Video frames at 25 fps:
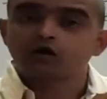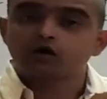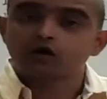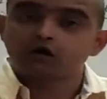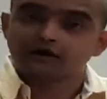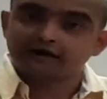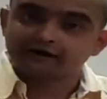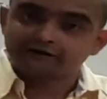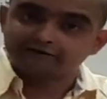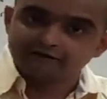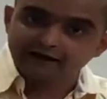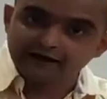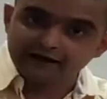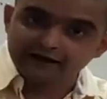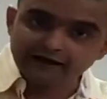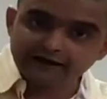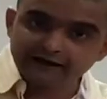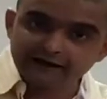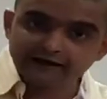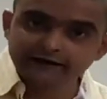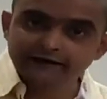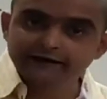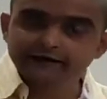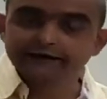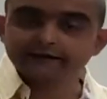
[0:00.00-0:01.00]
or
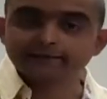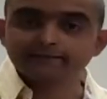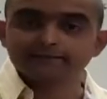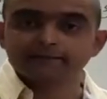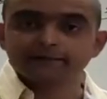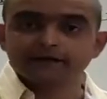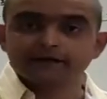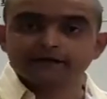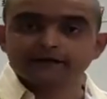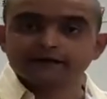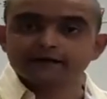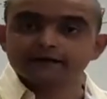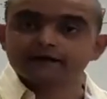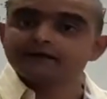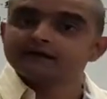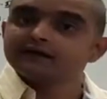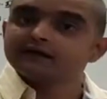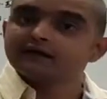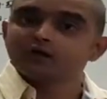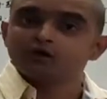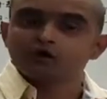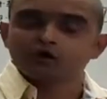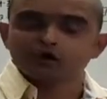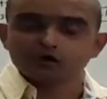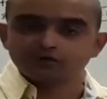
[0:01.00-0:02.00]
rewinding it a bit.
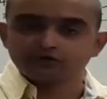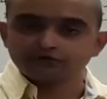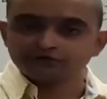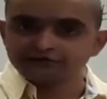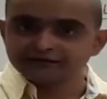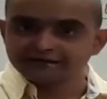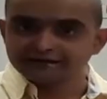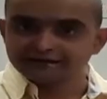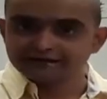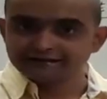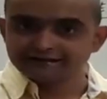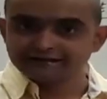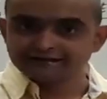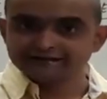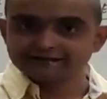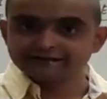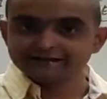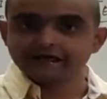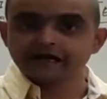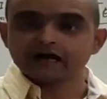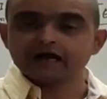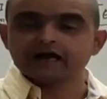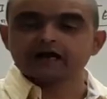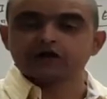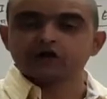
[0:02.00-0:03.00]
All of
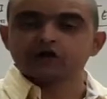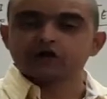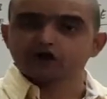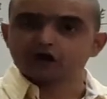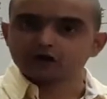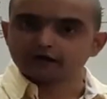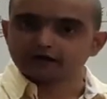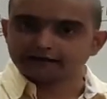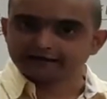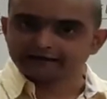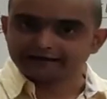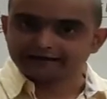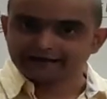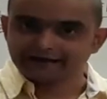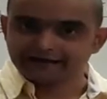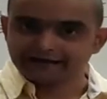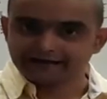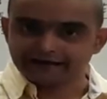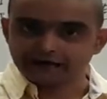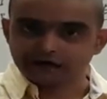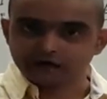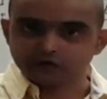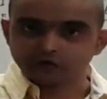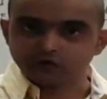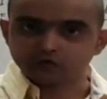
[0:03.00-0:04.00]
these are not
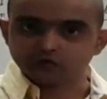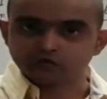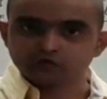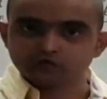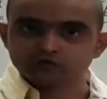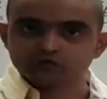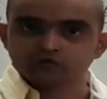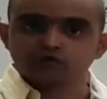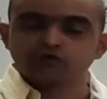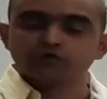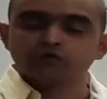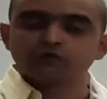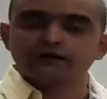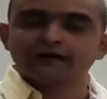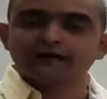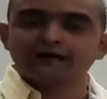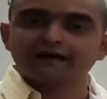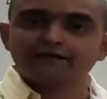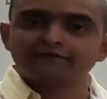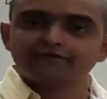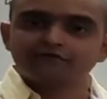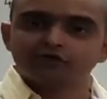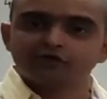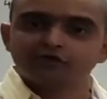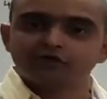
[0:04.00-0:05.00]
allowed. So you will
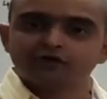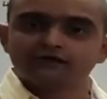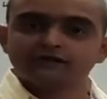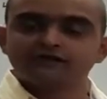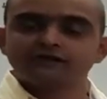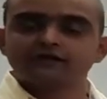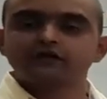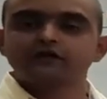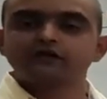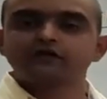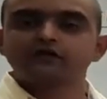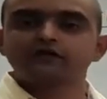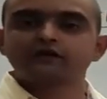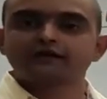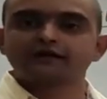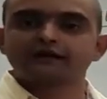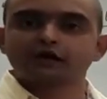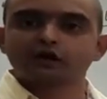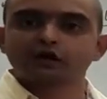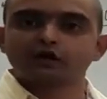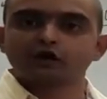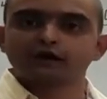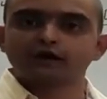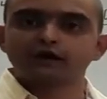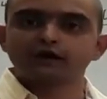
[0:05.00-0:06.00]
have to listen to the
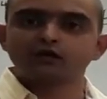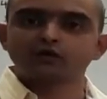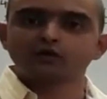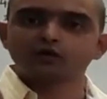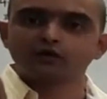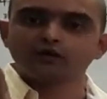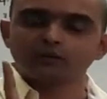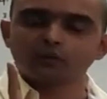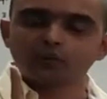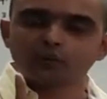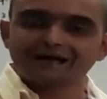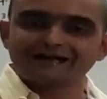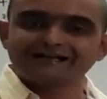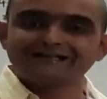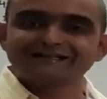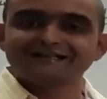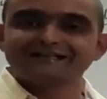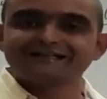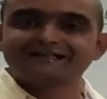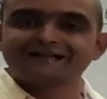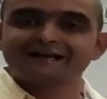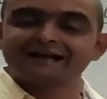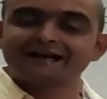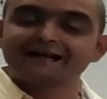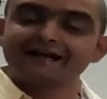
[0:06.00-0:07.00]
recording only
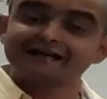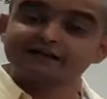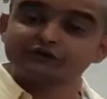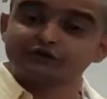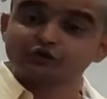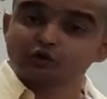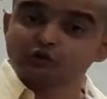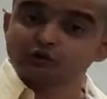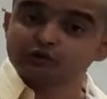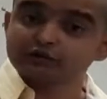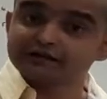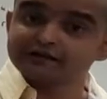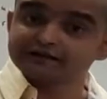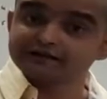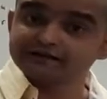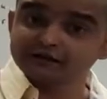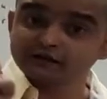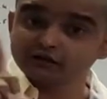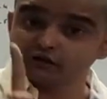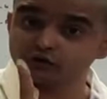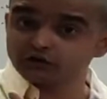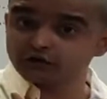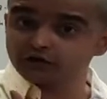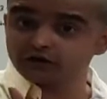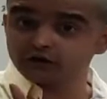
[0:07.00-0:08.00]
once, and as you
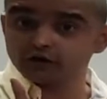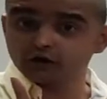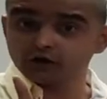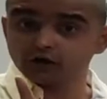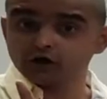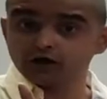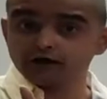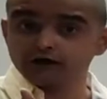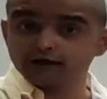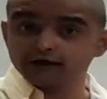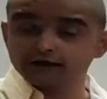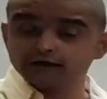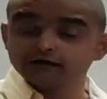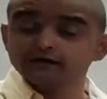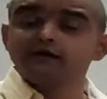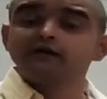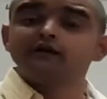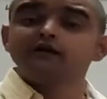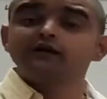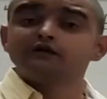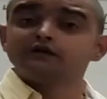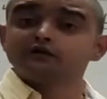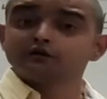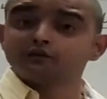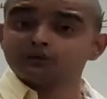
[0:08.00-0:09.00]
listen to the recording,
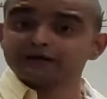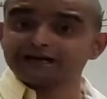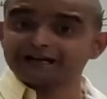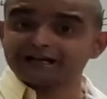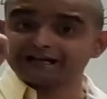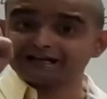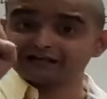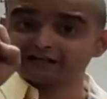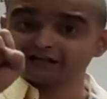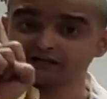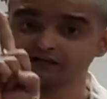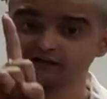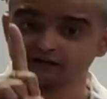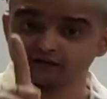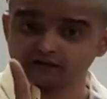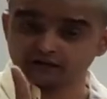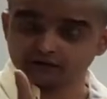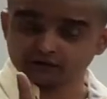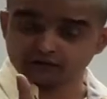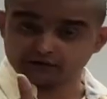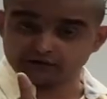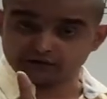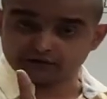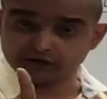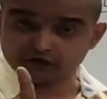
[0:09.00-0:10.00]
you will answer
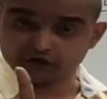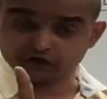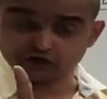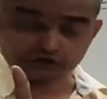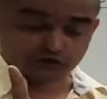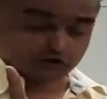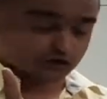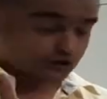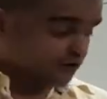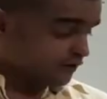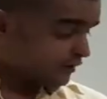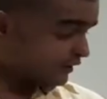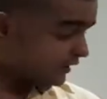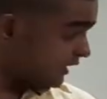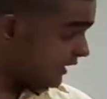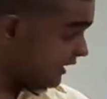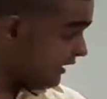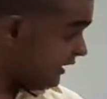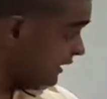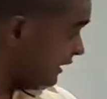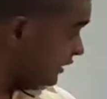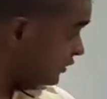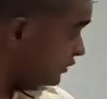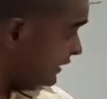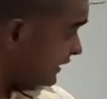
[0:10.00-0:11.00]
the questions.
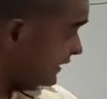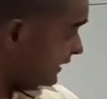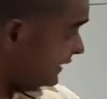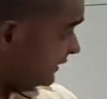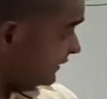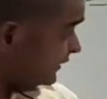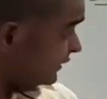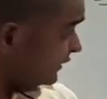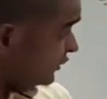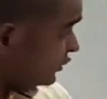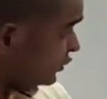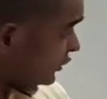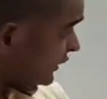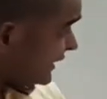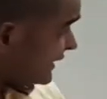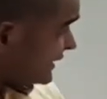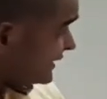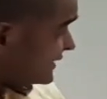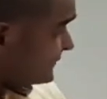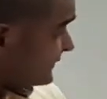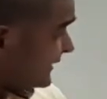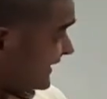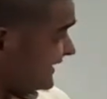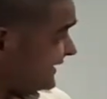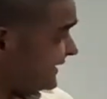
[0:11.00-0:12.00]
Now you can
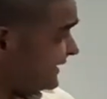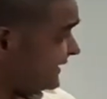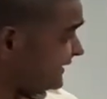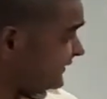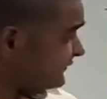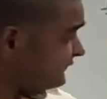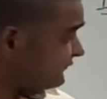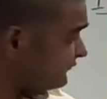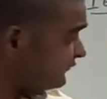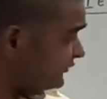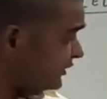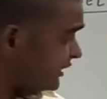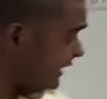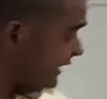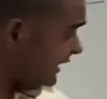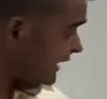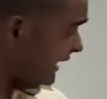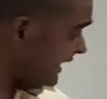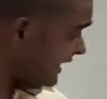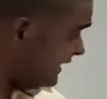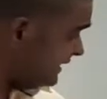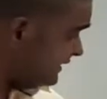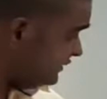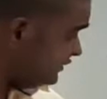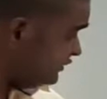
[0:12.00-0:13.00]
expect different
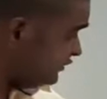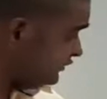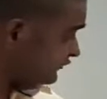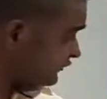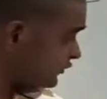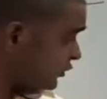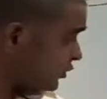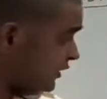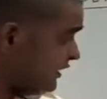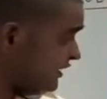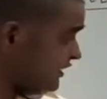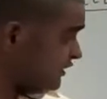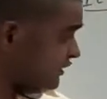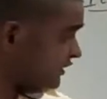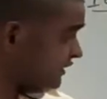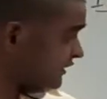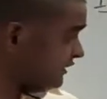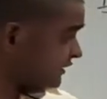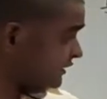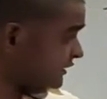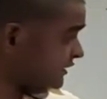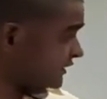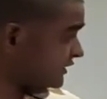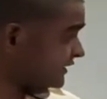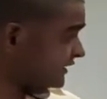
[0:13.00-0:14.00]
kinds of
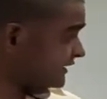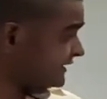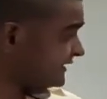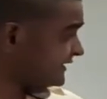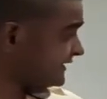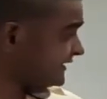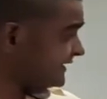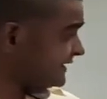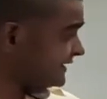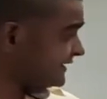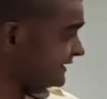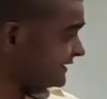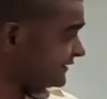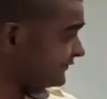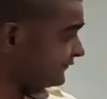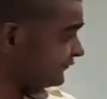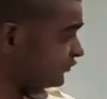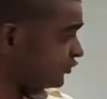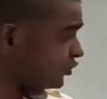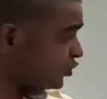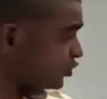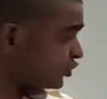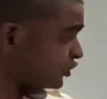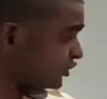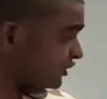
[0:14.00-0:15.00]
questions in these
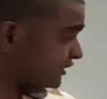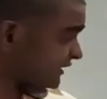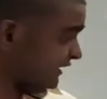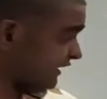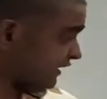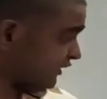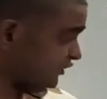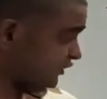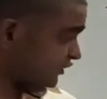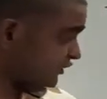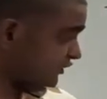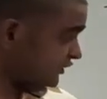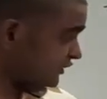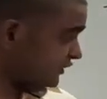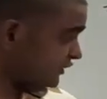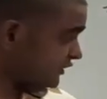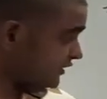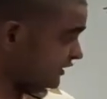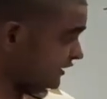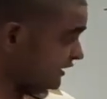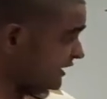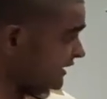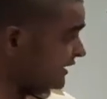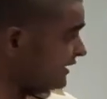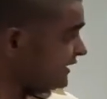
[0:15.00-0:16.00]
4
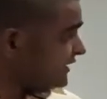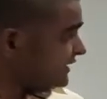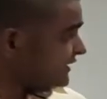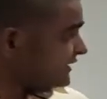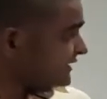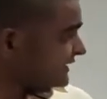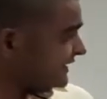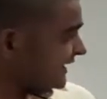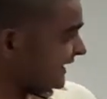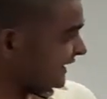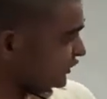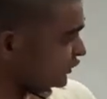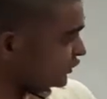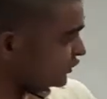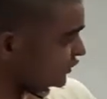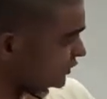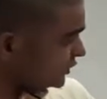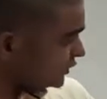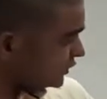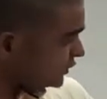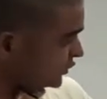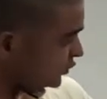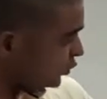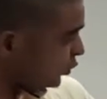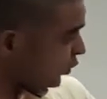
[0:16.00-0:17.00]
sections.
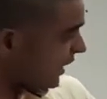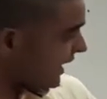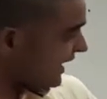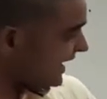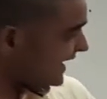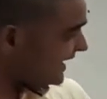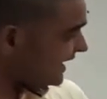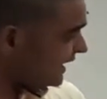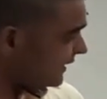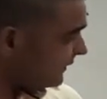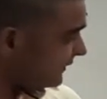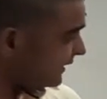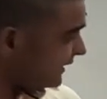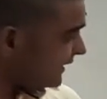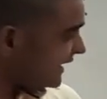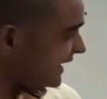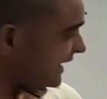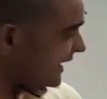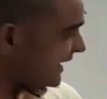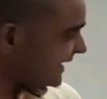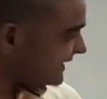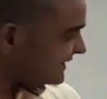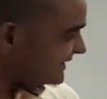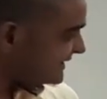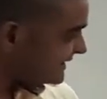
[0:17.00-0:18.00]
Sections 1
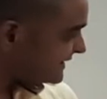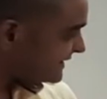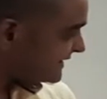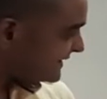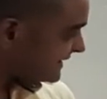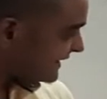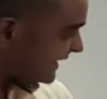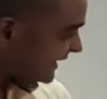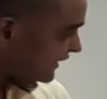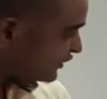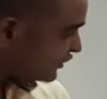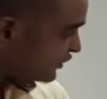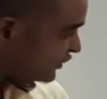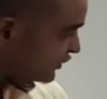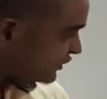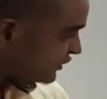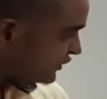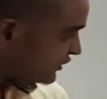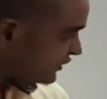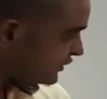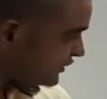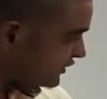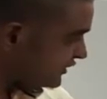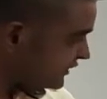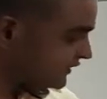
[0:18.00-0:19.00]
and
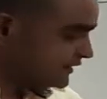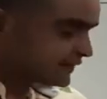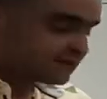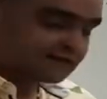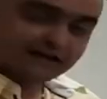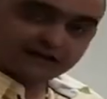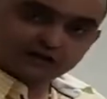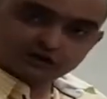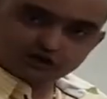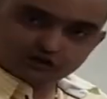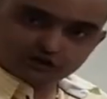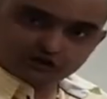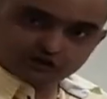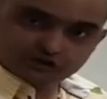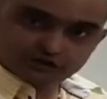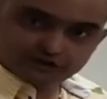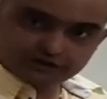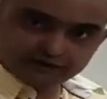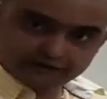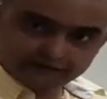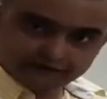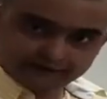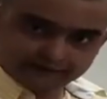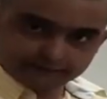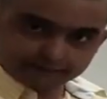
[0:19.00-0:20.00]
section
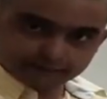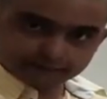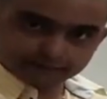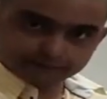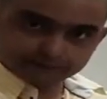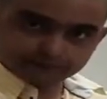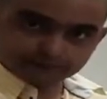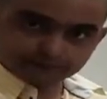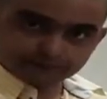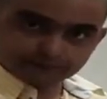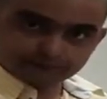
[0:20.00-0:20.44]
3